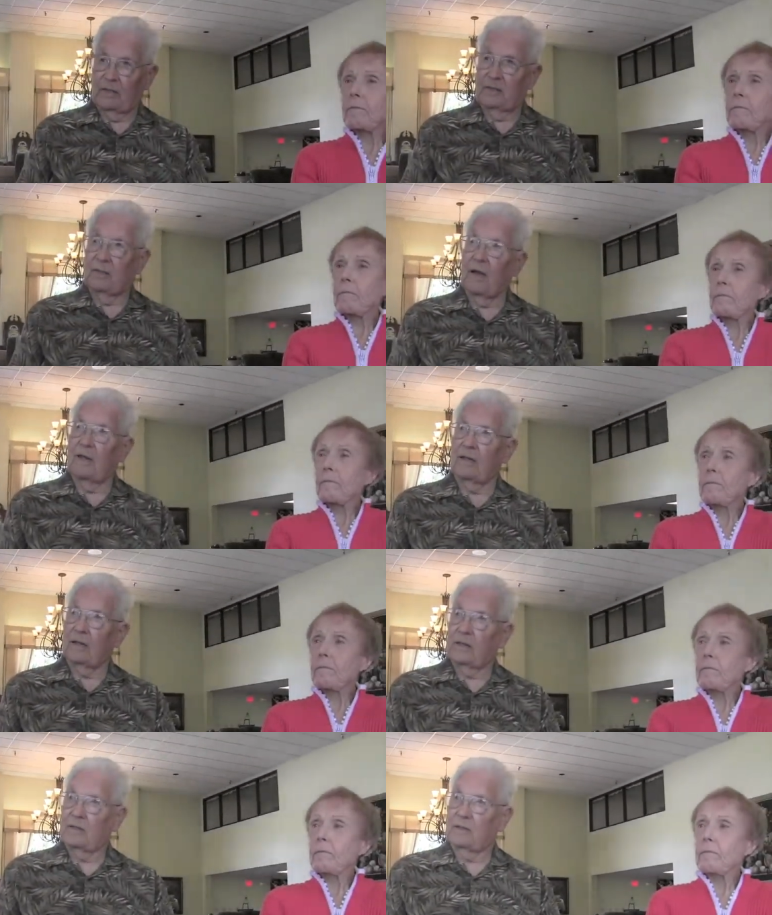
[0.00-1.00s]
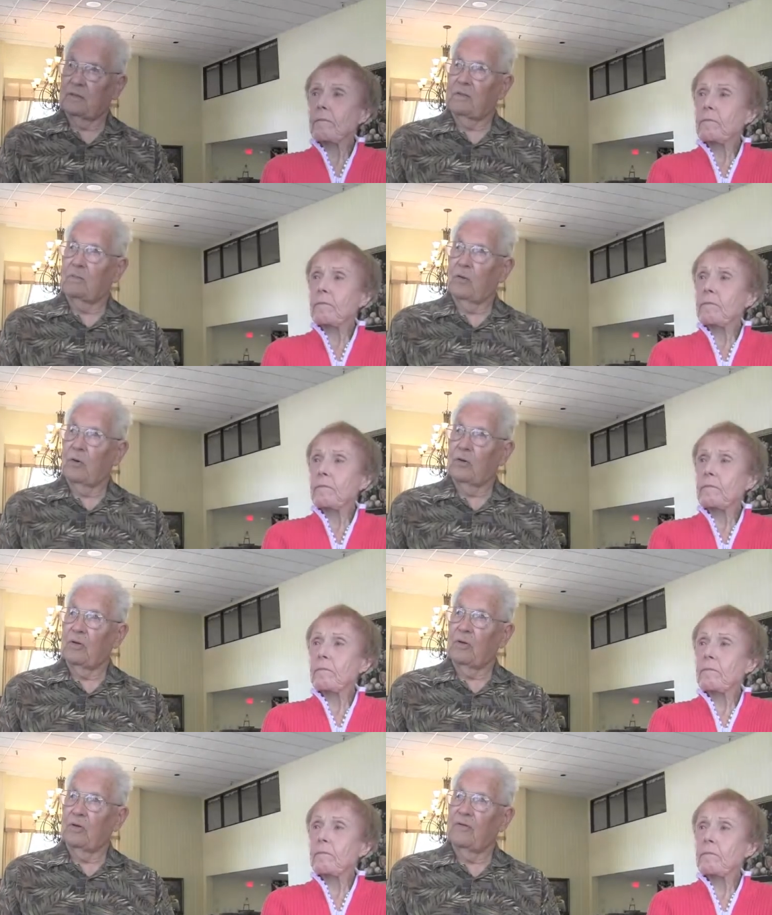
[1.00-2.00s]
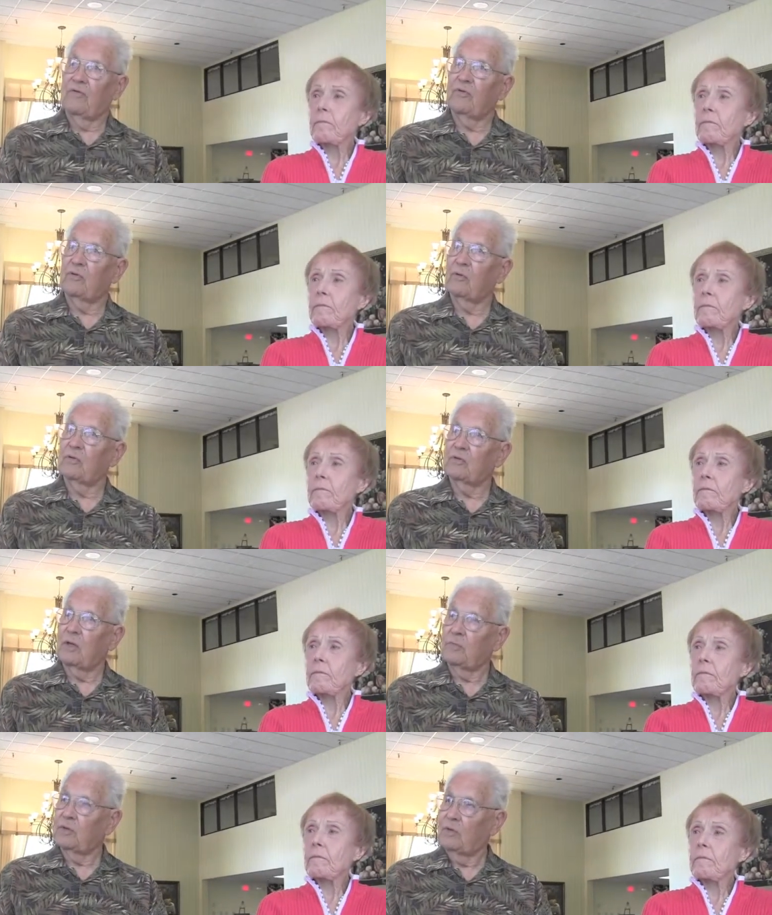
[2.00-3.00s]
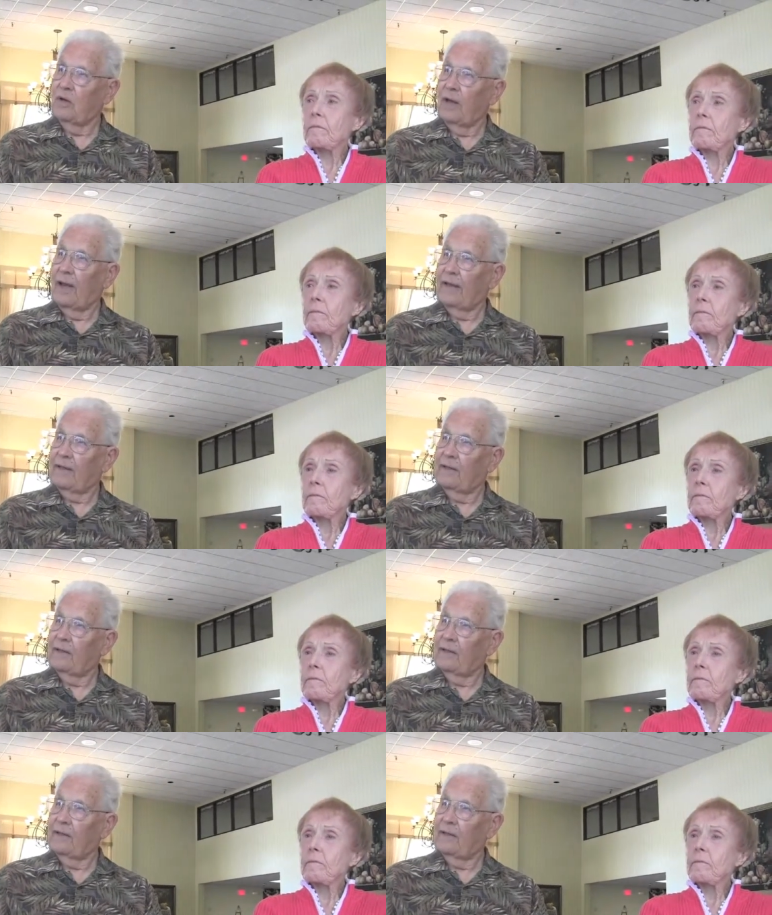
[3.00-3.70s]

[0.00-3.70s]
Speaker 1: it. I think it's important if you're doing something you like,